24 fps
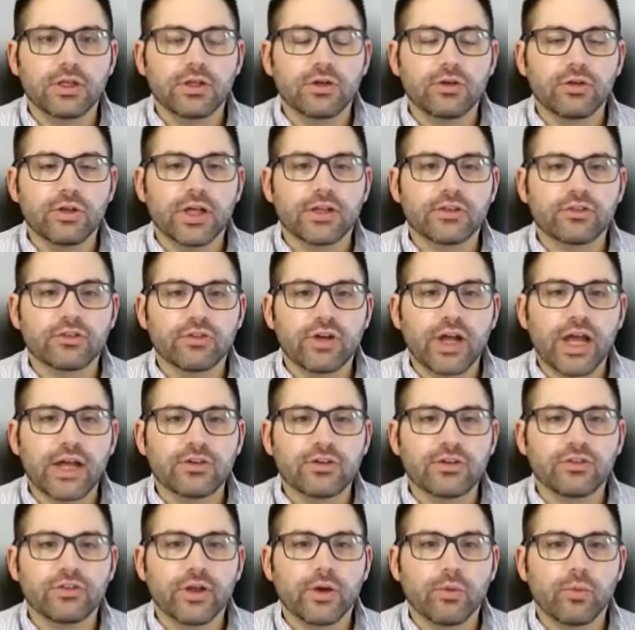utilize
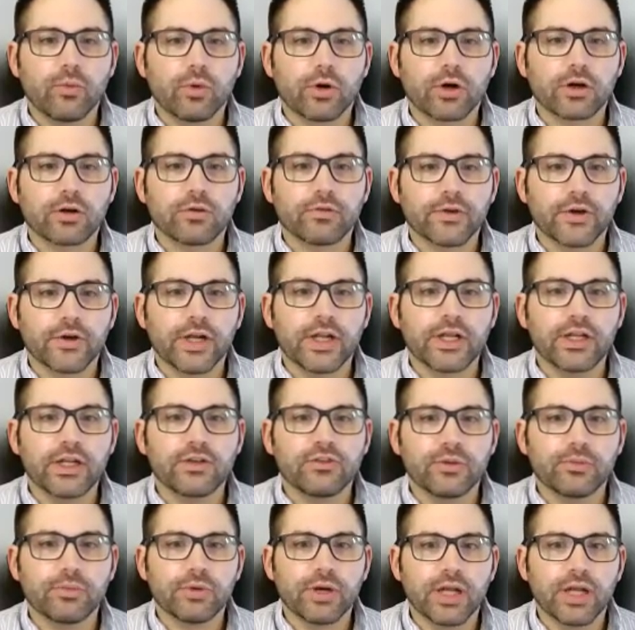strategies that work for your
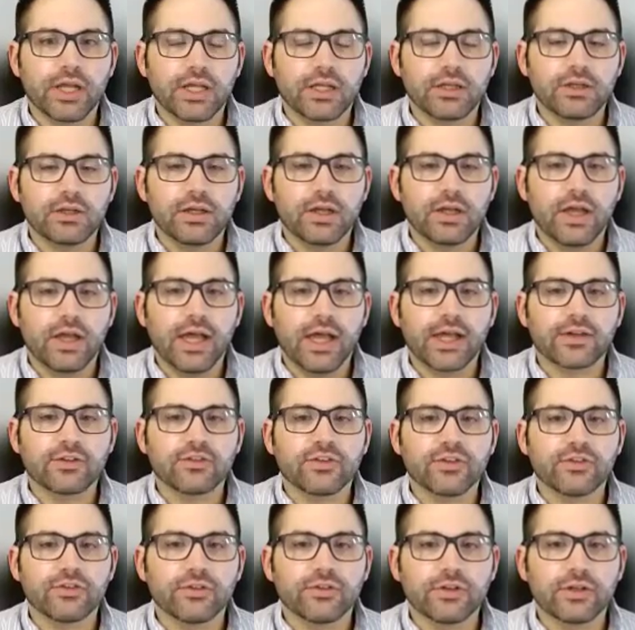ADHD brain, and
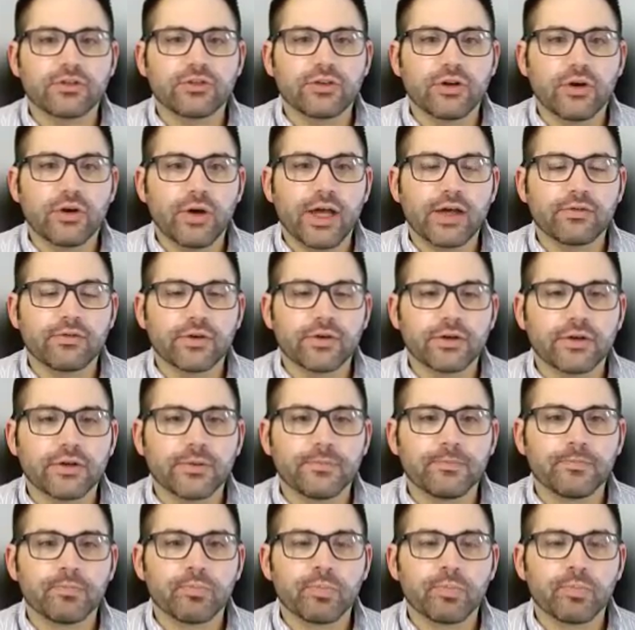consistently show effort.